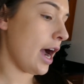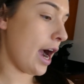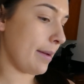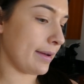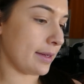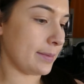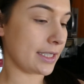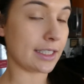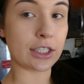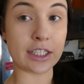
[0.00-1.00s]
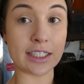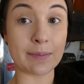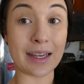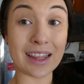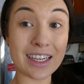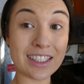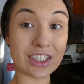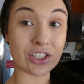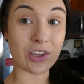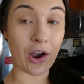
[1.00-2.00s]
I'm going to be considering this my
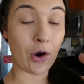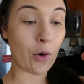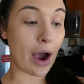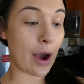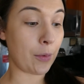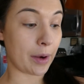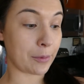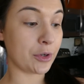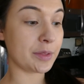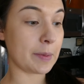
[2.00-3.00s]
lunch. So what I'm going